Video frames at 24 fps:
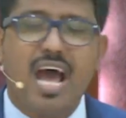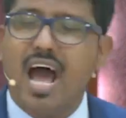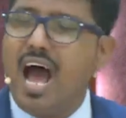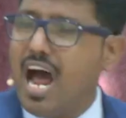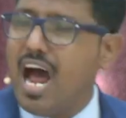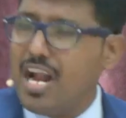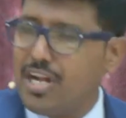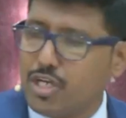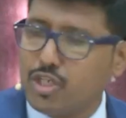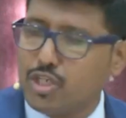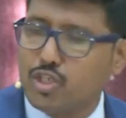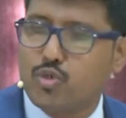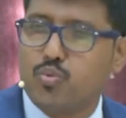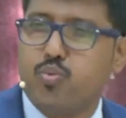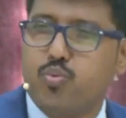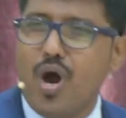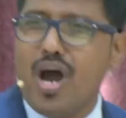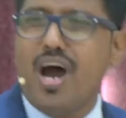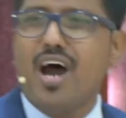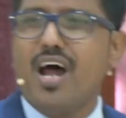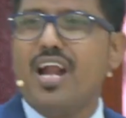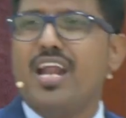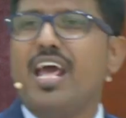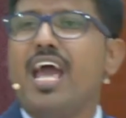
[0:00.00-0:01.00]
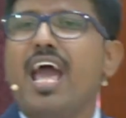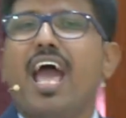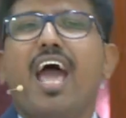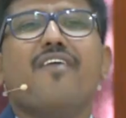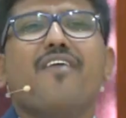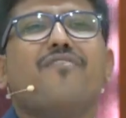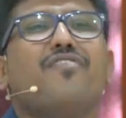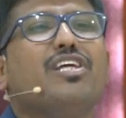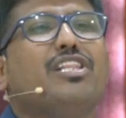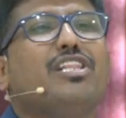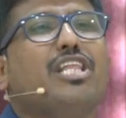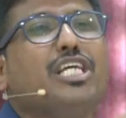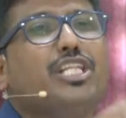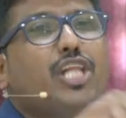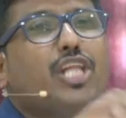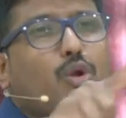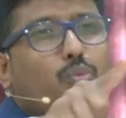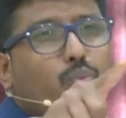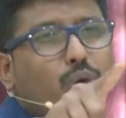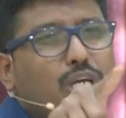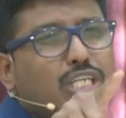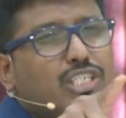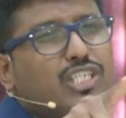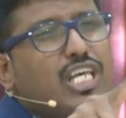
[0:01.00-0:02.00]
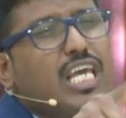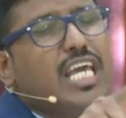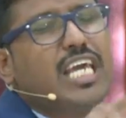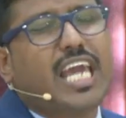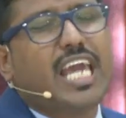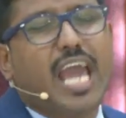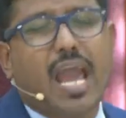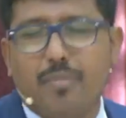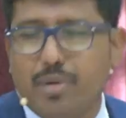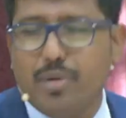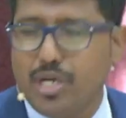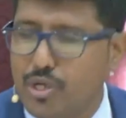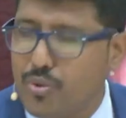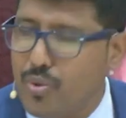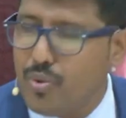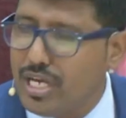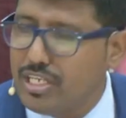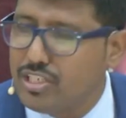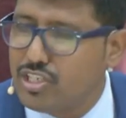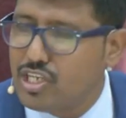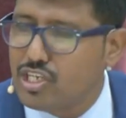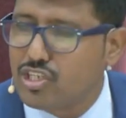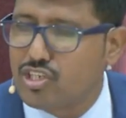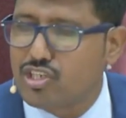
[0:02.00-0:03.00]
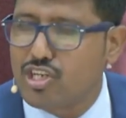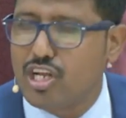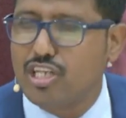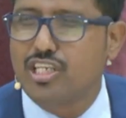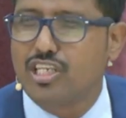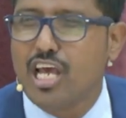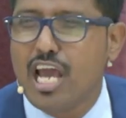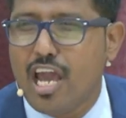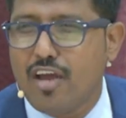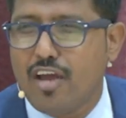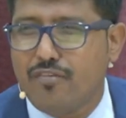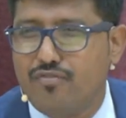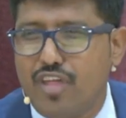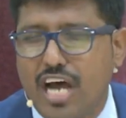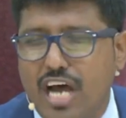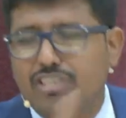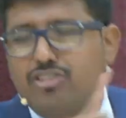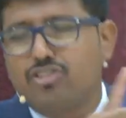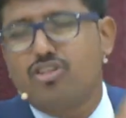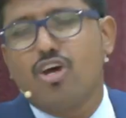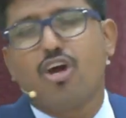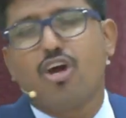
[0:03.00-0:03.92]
At his word, everything that we see came into existence. If that's the